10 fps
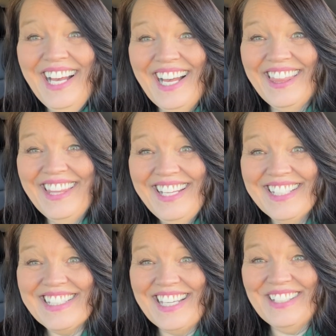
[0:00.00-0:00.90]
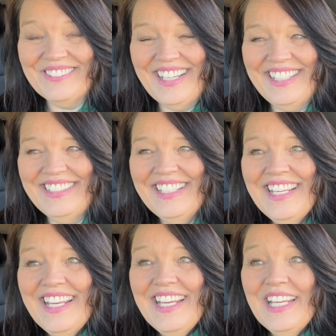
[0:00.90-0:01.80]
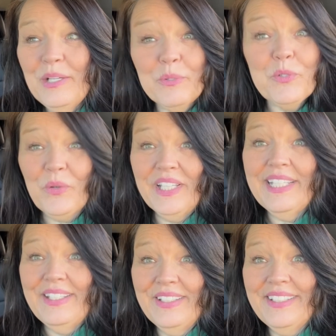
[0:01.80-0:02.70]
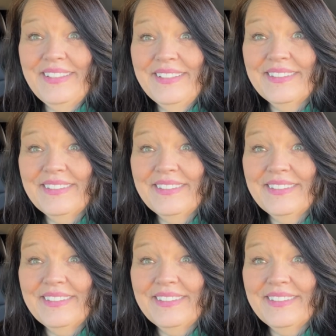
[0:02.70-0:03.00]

I think I said it right. It was really good.